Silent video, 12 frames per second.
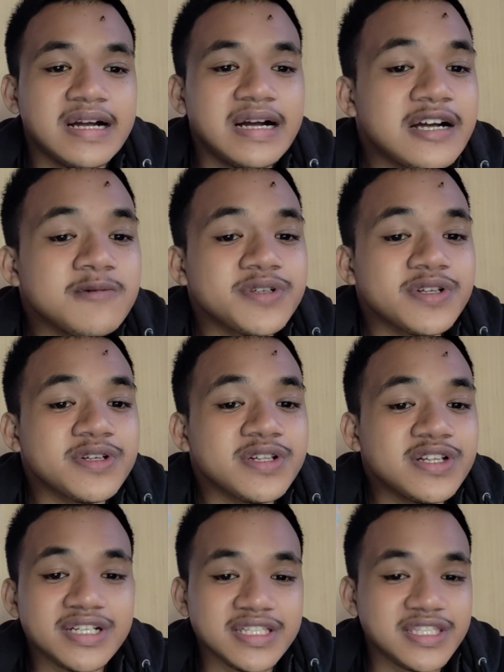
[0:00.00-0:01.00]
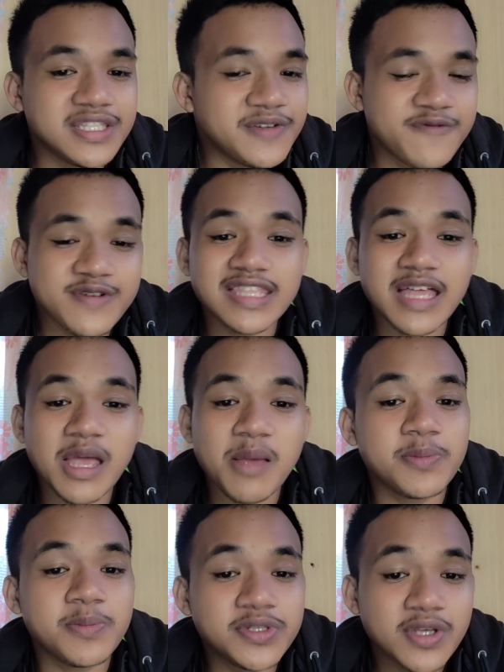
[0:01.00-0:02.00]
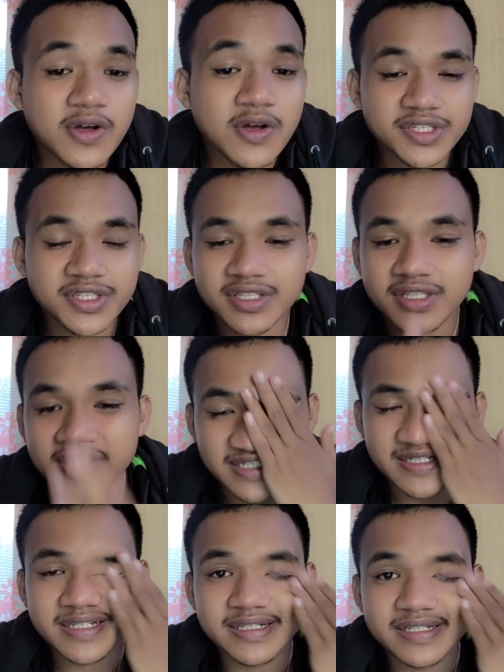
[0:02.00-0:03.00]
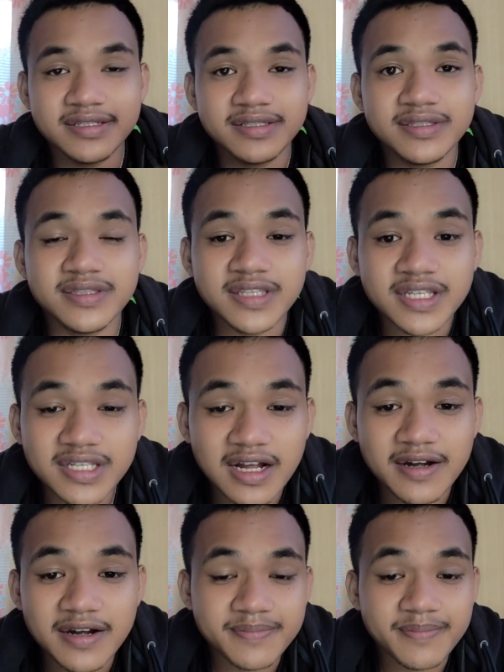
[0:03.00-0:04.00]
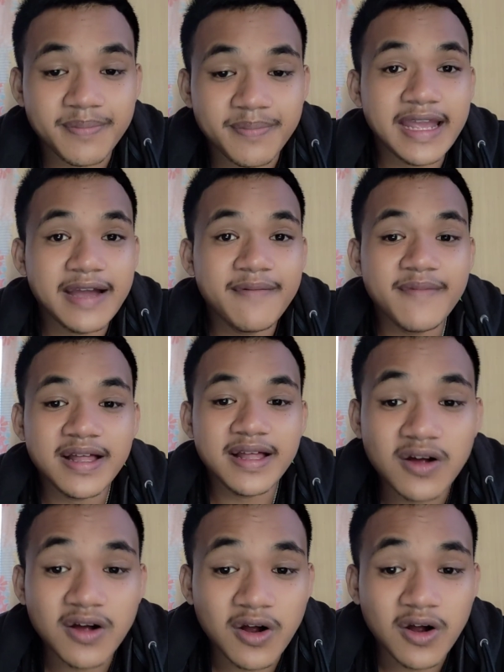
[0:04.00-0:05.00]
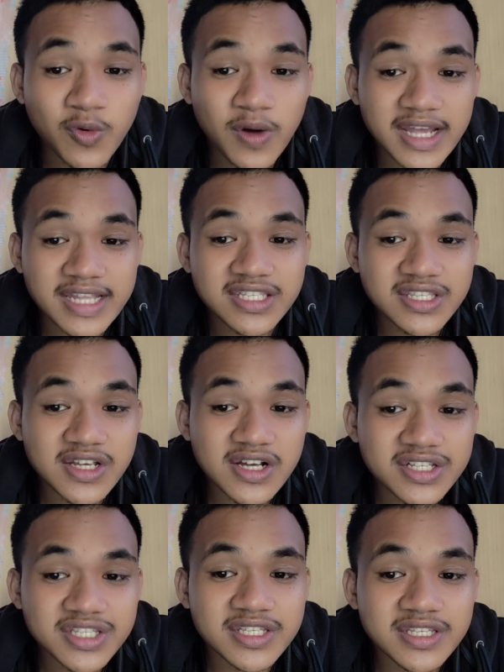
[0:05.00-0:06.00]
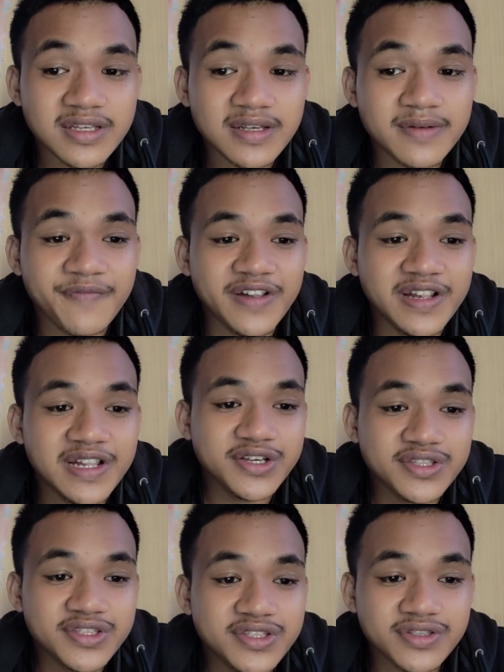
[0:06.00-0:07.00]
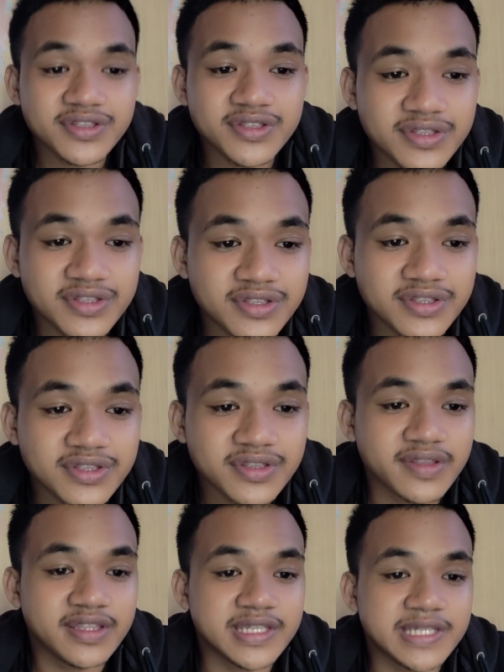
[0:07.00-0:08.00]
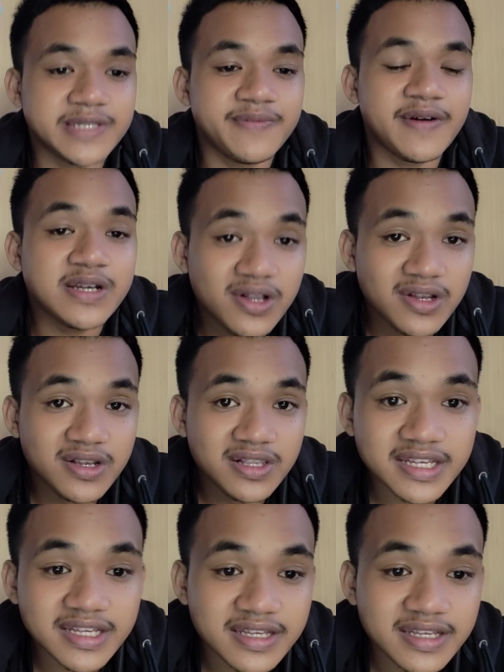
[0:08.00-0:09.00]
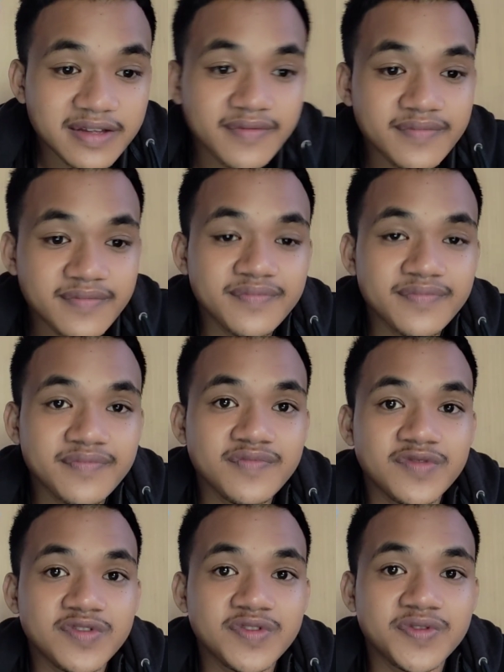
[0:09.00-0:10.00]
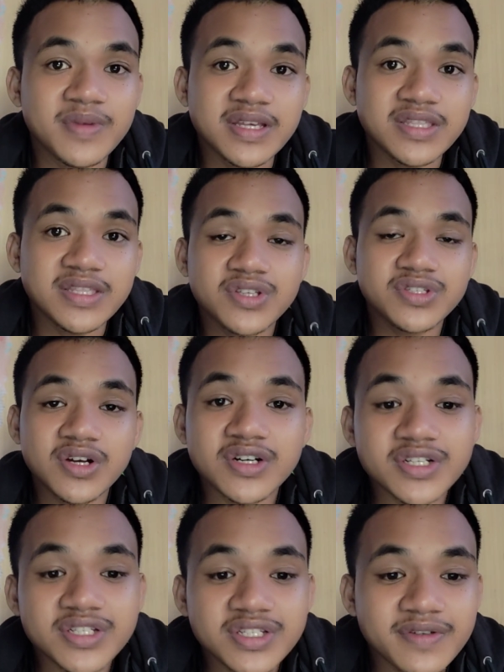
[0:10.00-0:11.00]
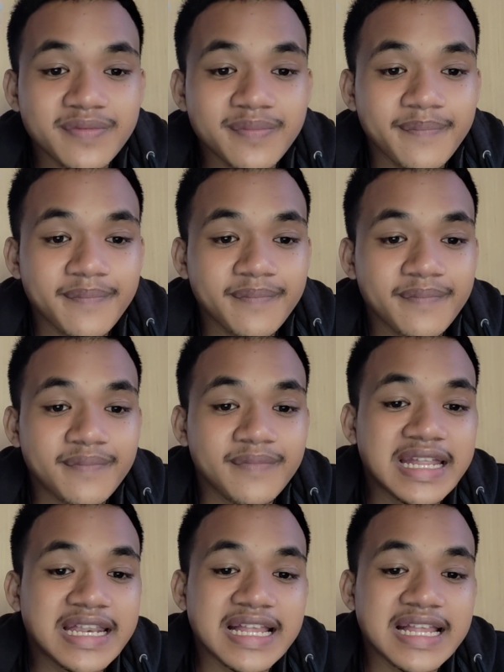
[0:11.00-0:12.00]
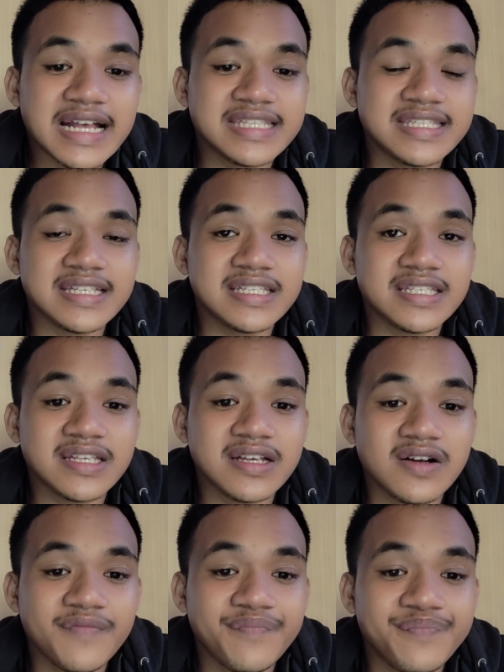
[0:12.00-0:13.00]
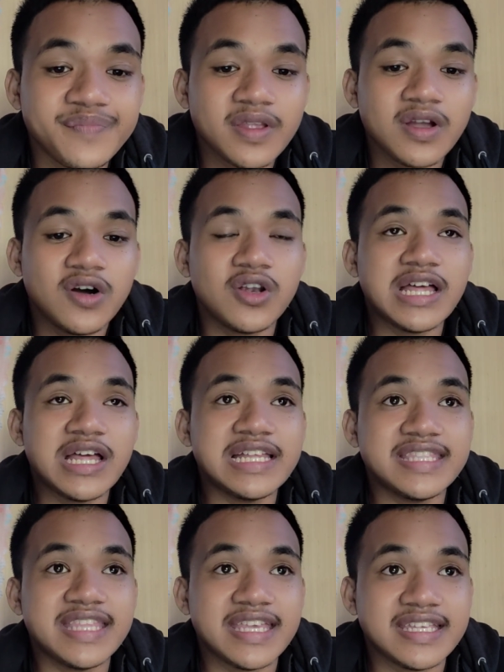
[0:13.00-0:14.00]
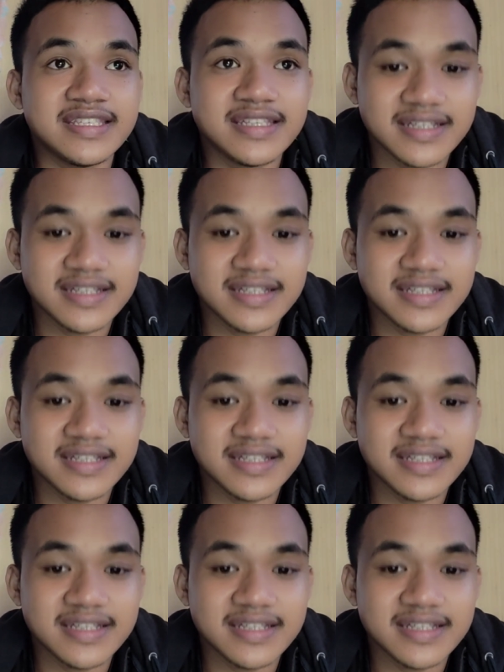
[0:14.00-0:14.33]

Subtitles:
I also learned the different types of sauce. These are bechamel or white sauce, Villiers, Spagnoli, tomato sauce, and last is Hollandaise.